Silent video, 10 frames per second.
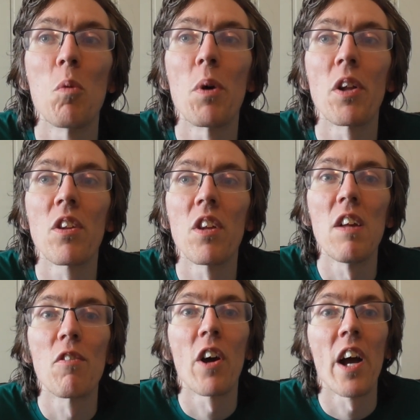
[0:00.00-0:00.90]
But
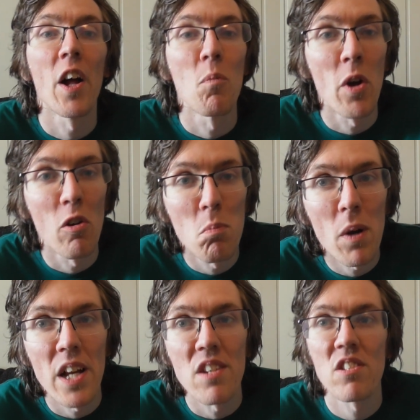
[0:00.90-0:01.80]
if I had my own
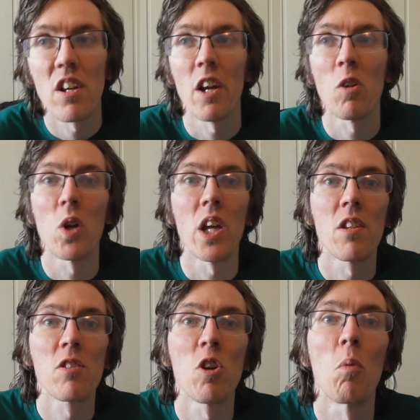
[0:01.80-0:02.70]
place, I could
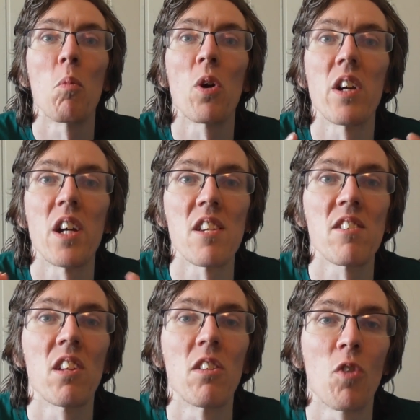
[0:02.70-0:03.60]
get some more
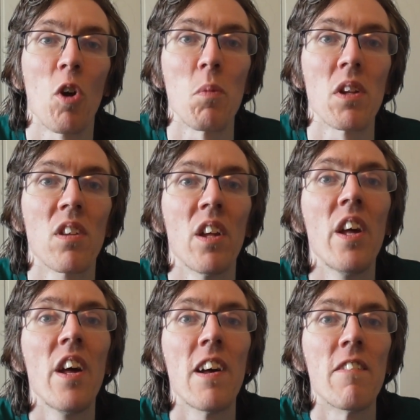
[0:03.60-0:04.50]
distance from it
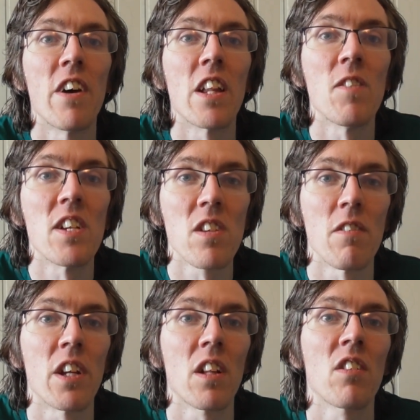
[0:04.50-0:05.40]
when these
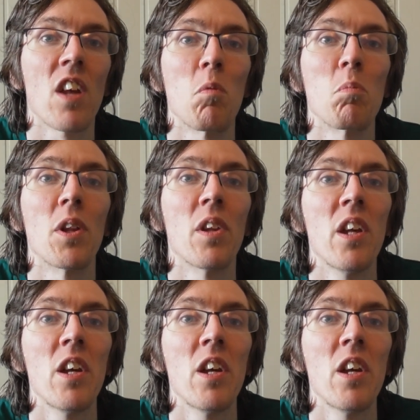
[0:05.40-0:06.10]
events happen.